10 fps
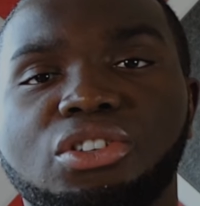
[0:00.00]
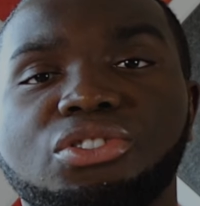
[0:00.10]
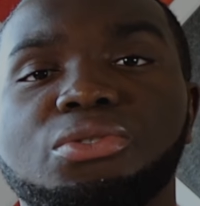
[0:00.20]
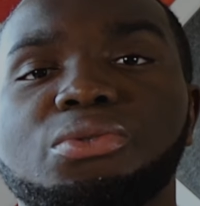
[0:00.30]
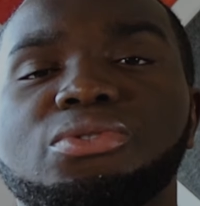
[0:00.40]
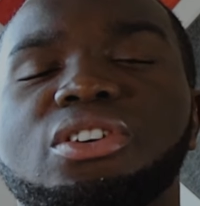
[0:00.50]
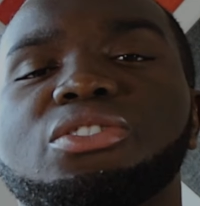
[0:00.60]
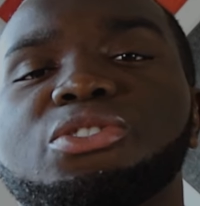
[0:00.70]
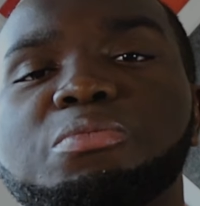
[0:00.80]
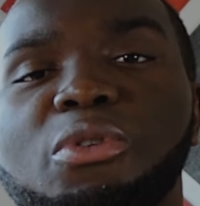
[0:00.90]
use a
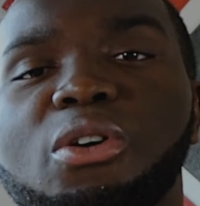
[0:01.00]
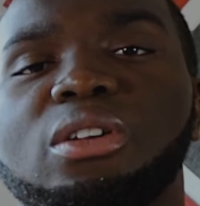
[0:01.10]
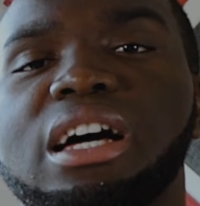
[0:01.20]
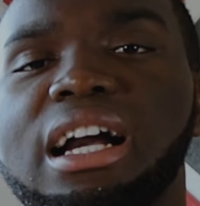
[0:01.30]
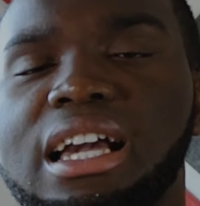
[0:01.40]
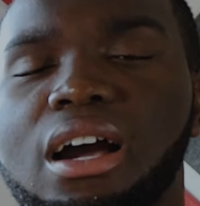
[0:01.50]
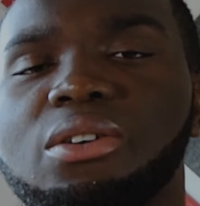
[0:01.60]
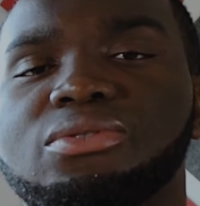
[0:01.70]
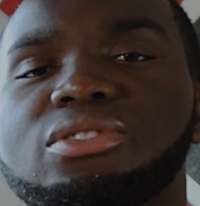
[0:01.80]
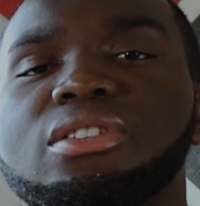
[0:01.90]
small
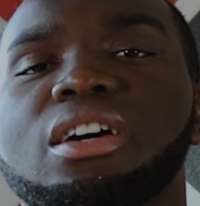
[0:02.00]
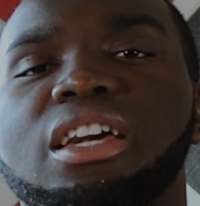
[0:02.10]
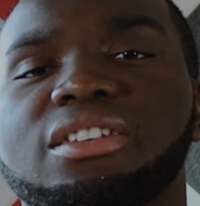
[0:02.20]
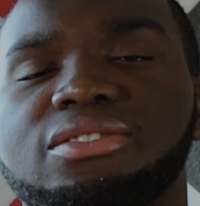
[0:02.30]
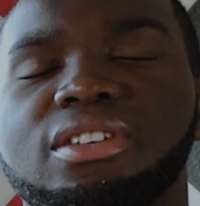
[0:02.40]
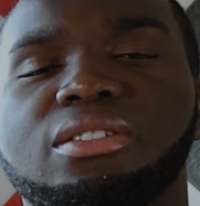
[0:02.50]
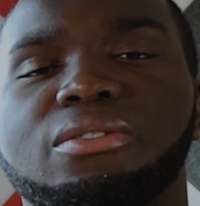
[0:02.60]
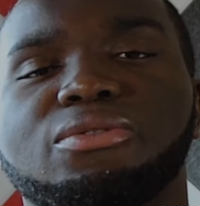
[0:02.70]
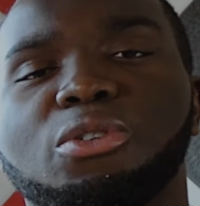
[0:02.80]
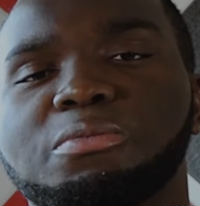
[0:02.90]
account instead
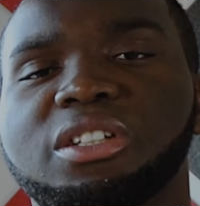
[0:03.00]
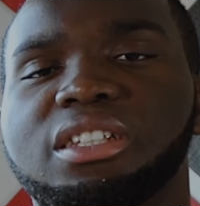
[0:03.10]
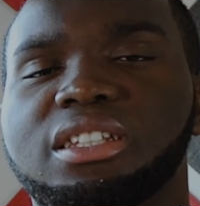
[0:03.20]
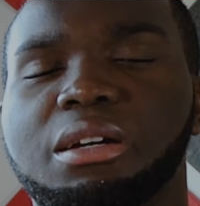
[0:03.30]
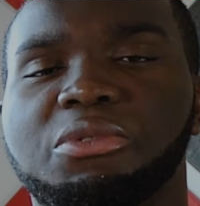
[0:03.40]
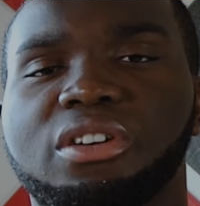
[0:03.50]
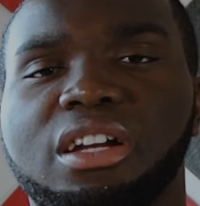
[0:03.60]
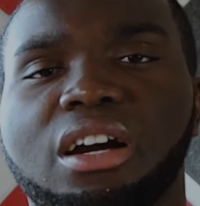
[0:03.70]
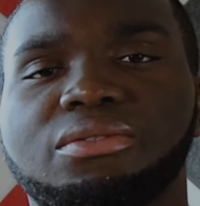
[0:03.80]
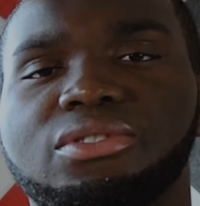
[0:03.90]
of opening a demo
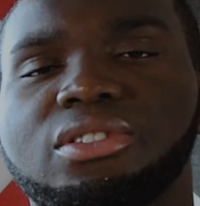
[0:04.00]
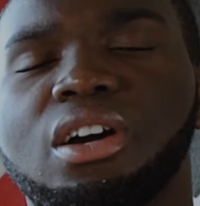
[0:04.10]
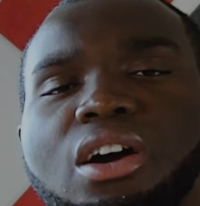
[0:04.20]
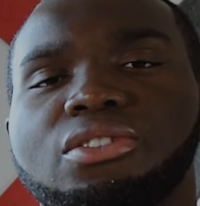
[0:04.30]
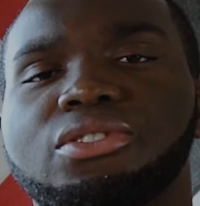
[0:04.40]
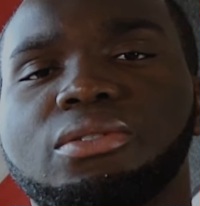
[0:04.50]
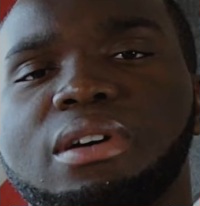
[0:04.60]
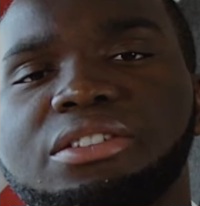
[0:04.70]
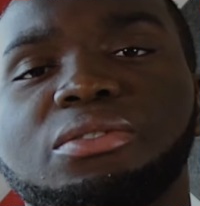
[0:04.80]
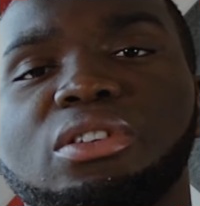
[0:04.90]
account. So
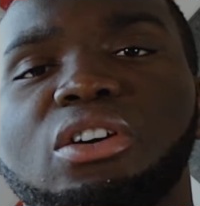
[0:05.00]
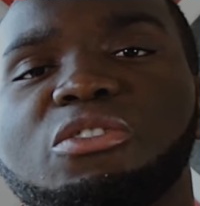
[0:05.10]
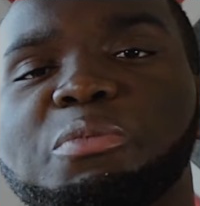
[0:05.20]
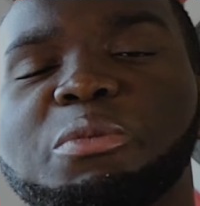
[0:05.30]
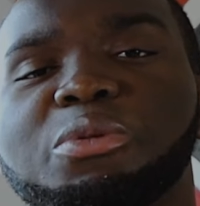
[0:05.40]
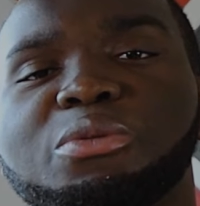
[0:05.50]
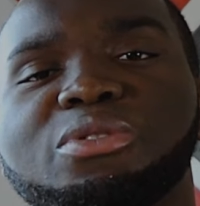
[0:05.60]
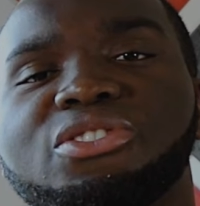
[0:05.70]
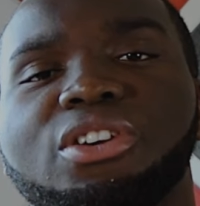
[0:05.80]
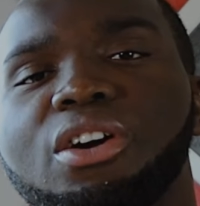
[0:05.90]
I know a lot of people will
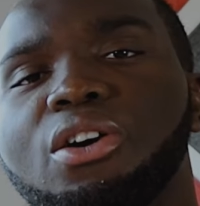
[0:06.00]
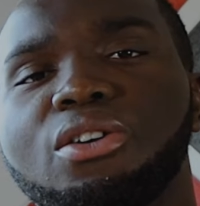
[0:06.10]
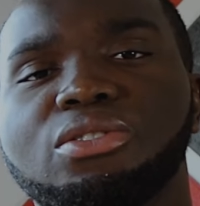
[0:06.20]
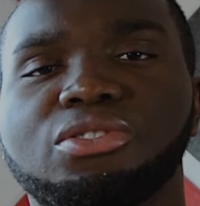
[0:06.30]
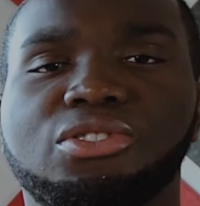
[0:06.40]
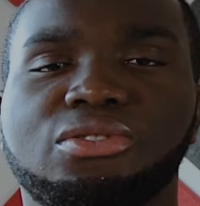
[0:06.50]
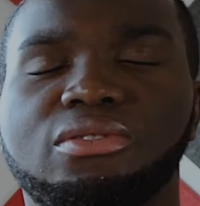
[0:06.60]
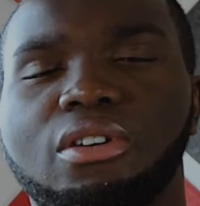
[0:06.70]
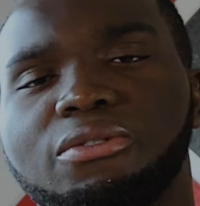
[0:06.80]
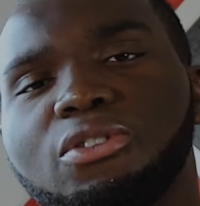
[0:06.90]
say, oh, you should
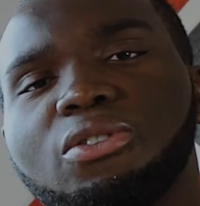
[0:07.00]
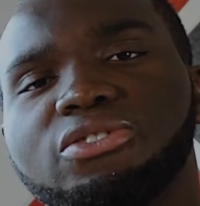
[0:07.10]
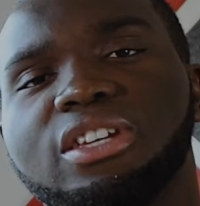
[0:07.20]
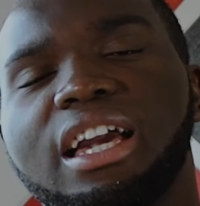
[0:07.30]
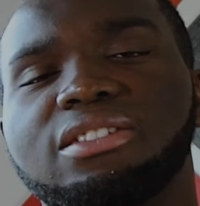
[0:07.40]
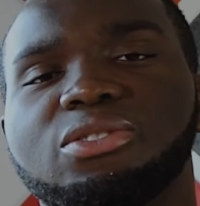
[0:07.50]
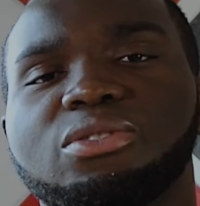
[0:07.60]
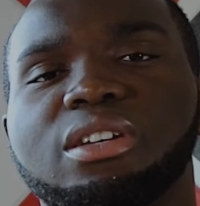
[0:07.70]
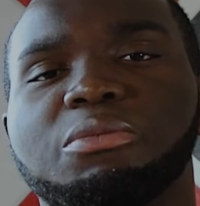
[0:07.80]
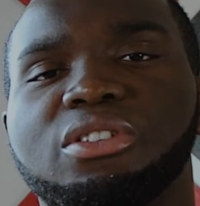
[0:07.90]
of course get into a
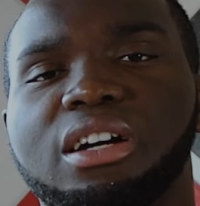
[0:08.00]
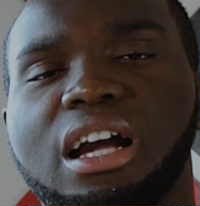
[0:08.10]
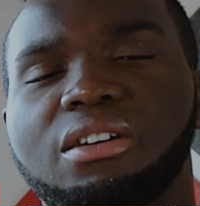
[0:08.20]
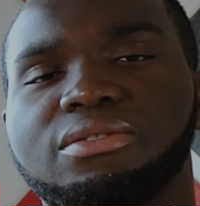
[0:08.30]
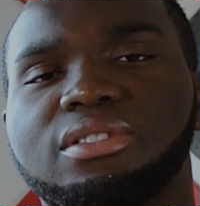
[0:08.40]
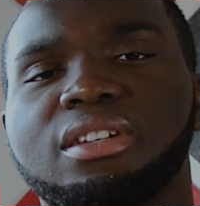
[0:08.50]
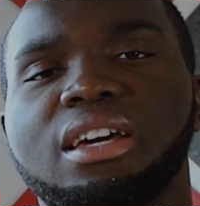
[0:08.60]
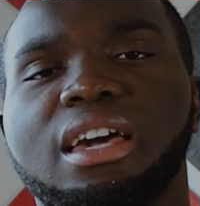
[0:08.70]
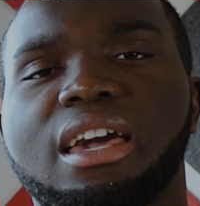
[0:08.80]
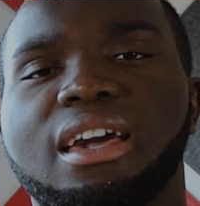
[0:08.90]
demo account
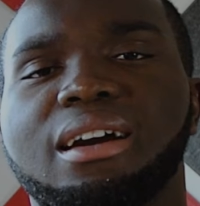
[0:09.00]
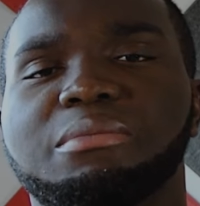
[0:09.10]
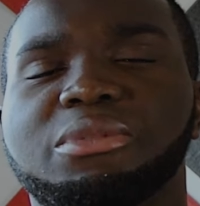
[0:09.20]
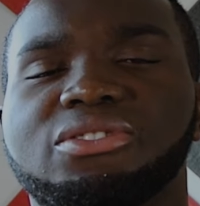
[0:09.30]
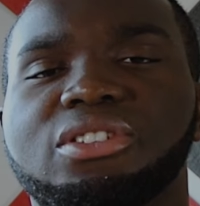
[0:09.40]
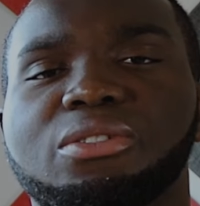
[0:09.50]
instead